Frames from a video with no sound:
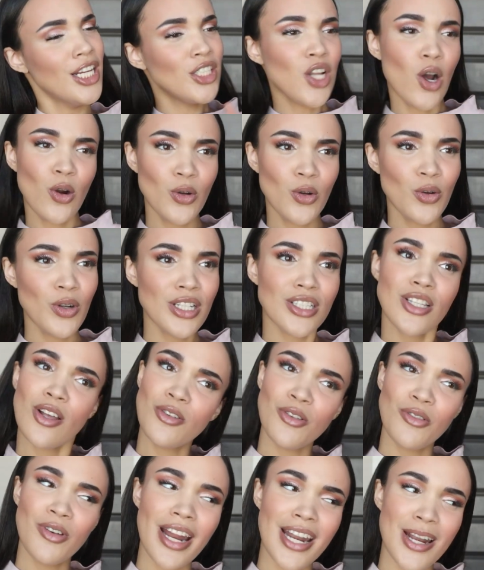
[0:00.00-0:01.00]
don't do this,
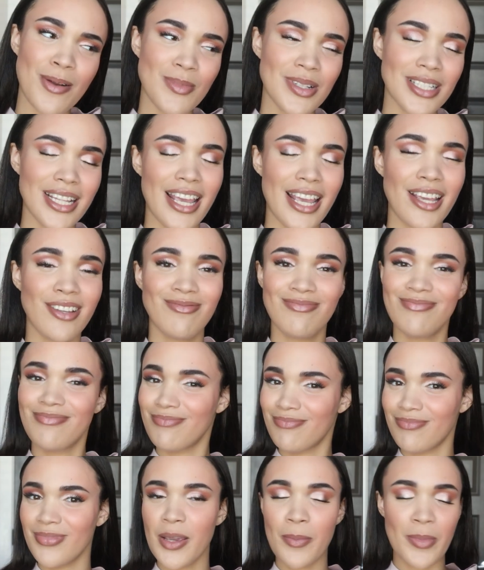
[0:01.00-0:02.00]
don't do that. And I'm just like,
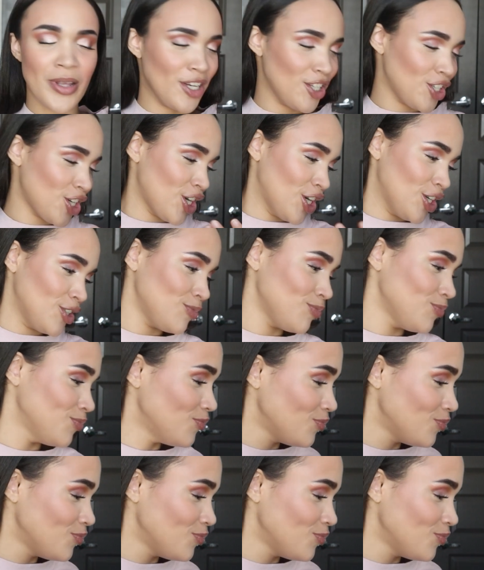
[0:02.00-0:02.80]
give me the shirt.